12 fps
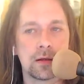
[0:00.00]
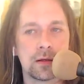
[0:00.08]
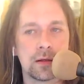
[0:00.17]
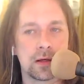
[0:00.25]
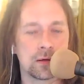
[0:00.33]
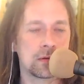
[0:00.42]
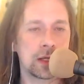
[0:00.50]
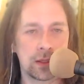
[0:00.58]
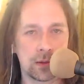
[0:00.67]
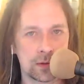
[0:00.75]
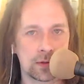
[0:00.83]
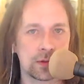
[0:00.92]
you know
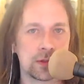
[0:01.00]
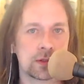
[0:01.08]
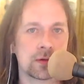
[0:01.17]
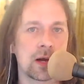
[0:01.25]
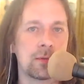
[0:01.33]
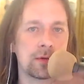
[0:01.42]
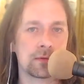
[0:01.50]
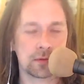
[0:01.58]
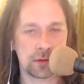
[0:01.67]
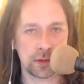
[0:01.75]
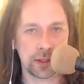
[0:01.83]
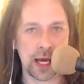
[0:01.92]
like you're describing
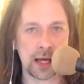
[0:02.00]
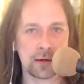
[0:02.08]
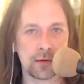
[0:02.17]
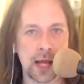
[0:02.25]
that